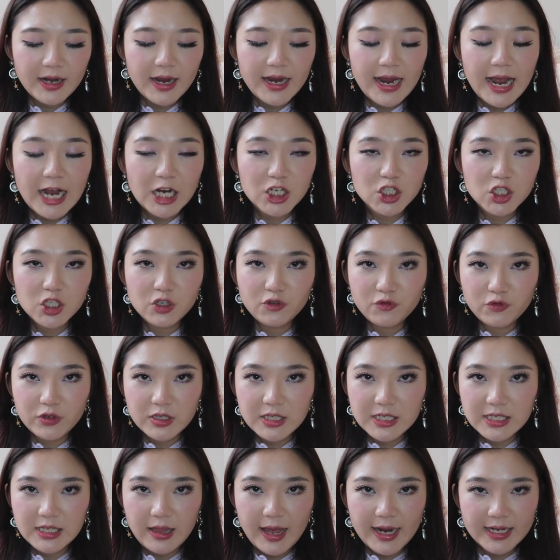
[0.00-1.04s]
I actually
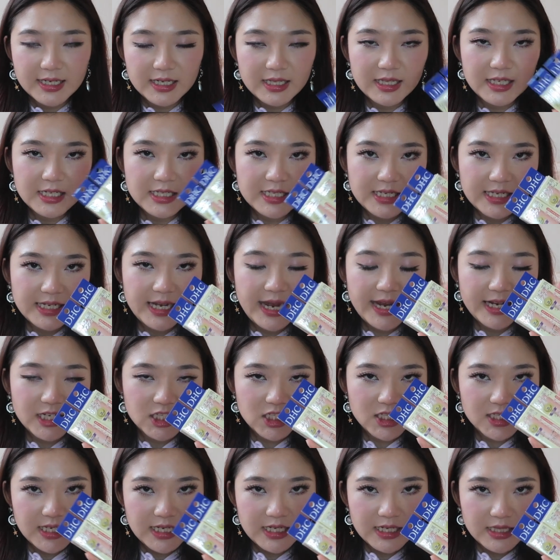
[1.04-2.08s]
really liked the
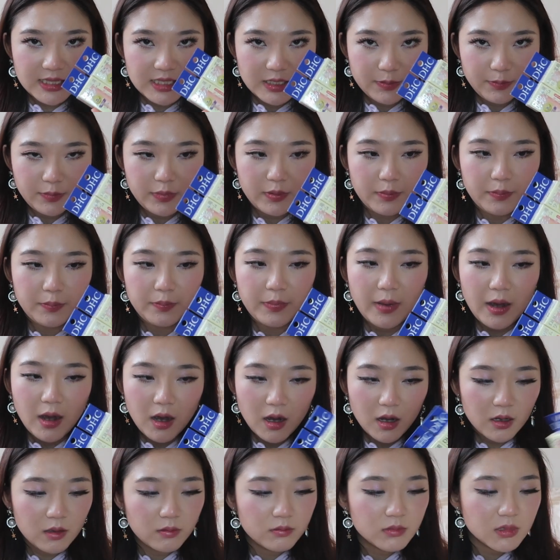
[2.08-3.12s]
DHC lip
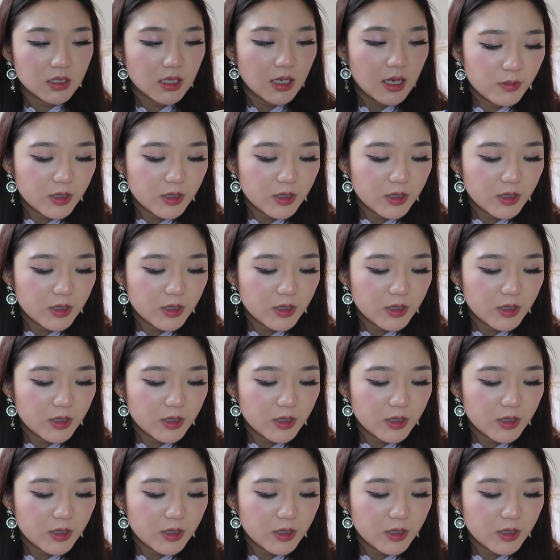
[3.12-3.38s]
balms.